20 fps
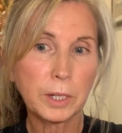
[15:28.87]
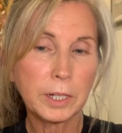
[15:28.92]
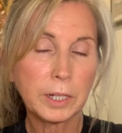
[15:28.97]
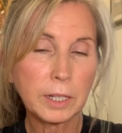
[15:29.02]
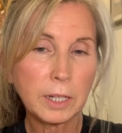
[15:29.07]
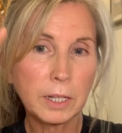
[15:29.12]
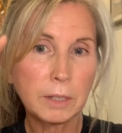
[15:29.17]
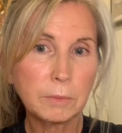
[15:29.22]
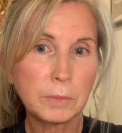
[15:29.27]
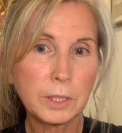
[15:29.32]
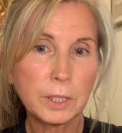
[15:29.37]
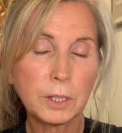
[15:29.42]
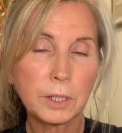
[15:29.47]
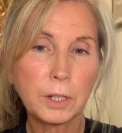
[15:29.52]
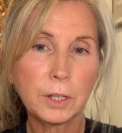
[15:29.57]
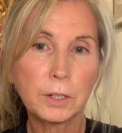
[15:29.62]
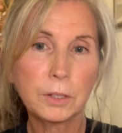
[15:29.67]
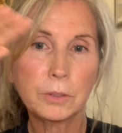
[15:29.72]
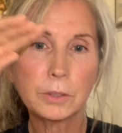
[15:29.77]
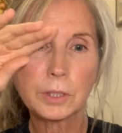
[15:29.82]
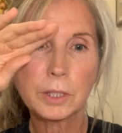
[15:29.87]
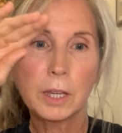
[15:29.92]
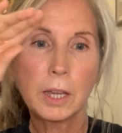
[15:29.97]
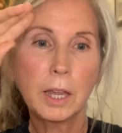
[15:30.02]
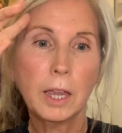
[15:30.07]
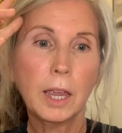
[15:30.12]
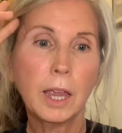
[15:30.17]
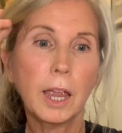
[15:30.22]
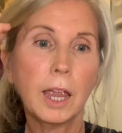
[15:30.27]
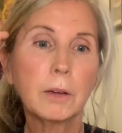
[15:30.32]
It comes and goes,
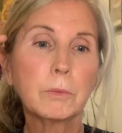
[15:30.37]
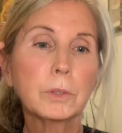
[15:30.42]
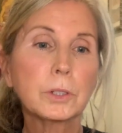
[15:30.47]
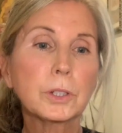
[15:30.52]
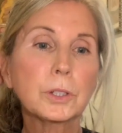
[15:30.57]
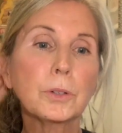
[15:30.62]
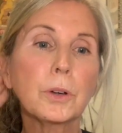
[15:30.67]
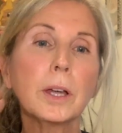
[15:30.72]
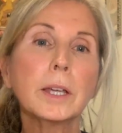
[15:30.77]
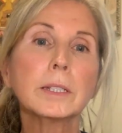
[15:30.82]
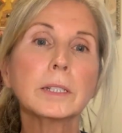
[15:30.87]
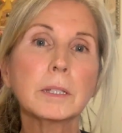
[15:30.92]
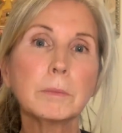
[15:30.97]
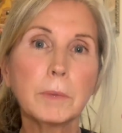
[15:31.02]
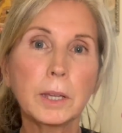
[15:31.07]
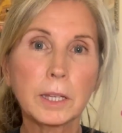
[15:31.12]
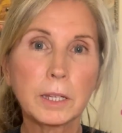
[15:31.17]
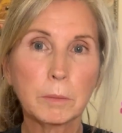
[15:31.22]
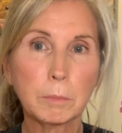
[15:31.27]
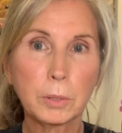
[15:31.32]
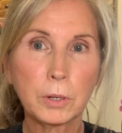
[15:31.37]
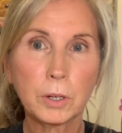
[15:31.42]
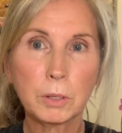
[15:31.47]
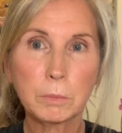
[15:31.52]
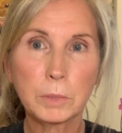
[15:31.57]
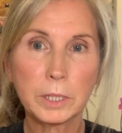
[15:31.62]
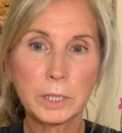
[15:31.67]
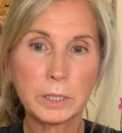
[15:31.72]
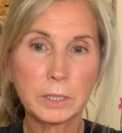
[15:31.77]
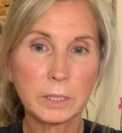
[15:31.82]
and we're trying to make it
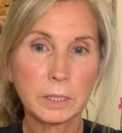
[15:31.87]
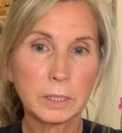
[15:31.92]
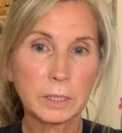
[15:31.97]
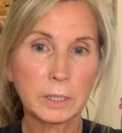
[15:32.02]
permanent.